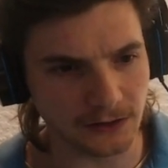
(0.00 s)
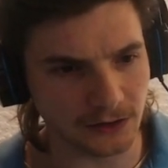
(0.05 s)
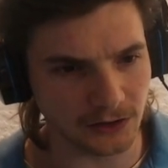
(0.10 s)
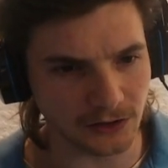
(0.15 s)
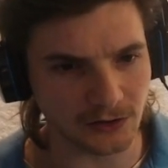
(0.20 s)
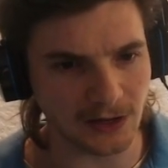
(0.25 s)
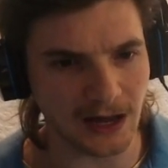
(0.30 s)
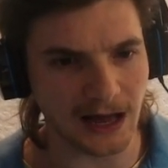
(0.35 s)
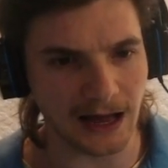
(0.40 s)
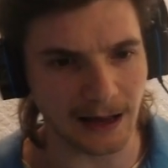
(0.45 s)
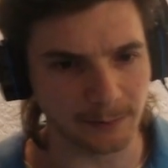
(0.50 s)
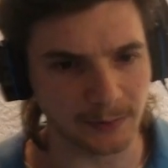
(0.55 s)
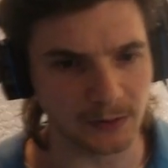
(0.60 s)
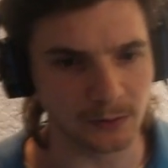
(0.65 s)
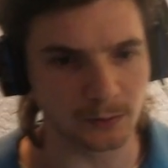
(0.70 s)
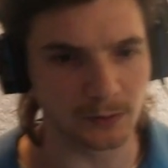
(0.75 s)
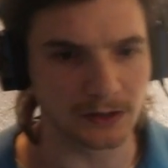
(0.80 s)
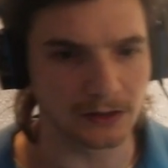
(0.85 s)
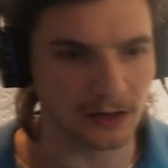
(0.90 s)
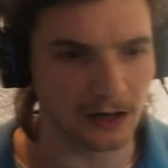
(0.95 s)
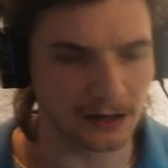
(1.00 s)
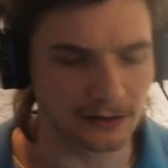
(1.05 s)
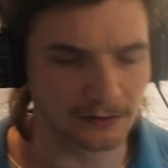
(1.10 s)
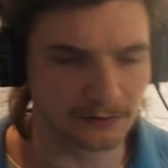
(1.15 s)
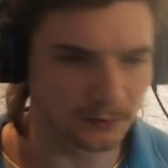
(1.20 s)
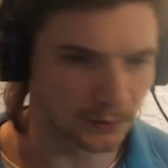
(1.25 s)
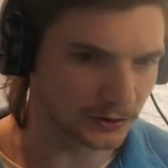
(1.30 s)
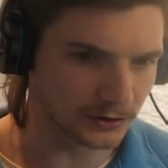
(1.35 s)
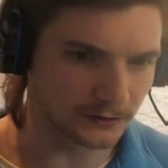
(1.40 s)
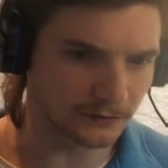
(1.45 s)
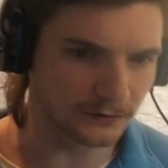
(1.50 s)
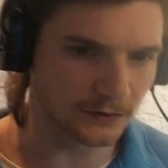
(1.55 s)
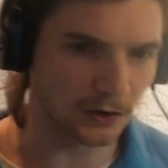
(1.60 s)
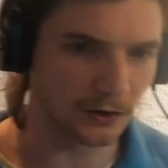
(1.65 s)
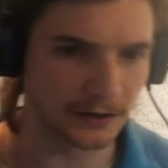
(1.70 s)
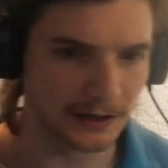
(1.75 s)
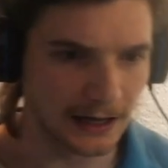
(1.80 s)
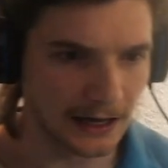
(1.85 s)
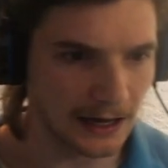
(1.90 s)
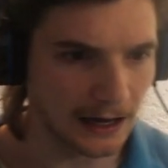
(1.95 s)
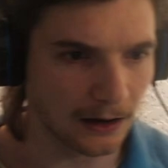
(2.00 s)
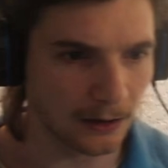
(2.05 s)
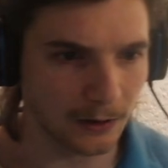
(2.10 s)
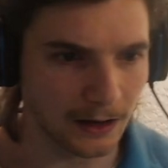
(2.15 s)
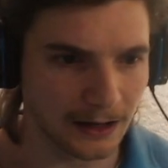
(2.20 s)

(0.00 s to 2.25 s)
Or are you happy with kind of what you've got now